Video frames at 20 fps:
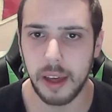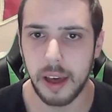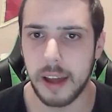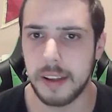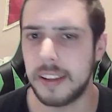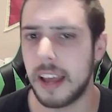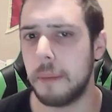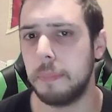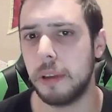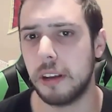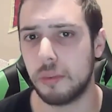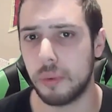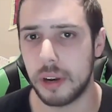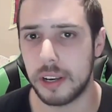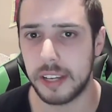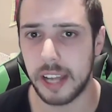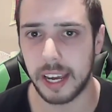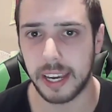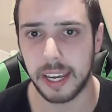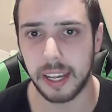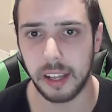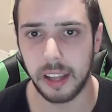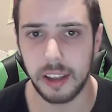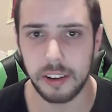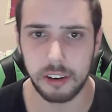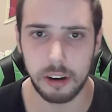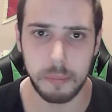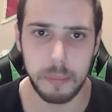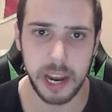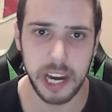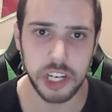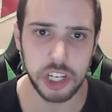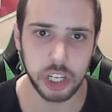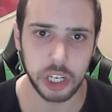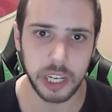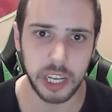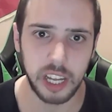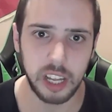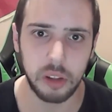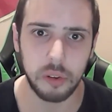Adeptus Ridiculous or Major
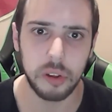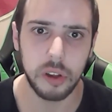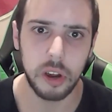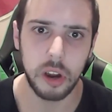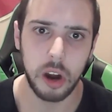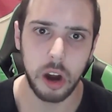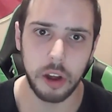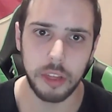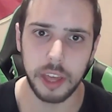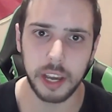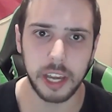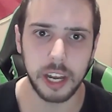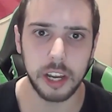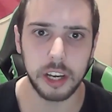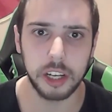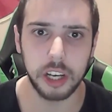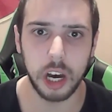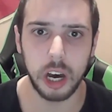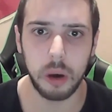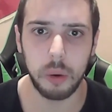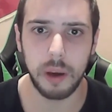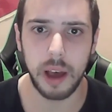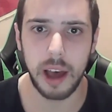Kill? Are they going to go